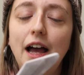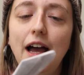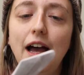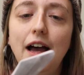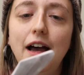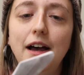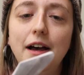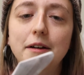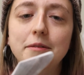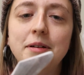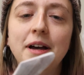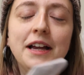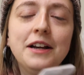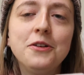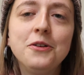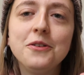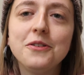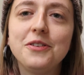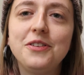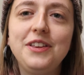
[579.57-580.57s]
I
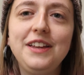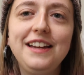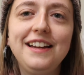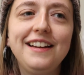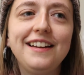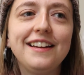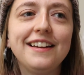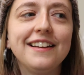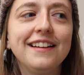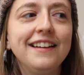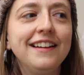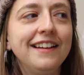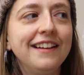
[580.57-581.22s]
think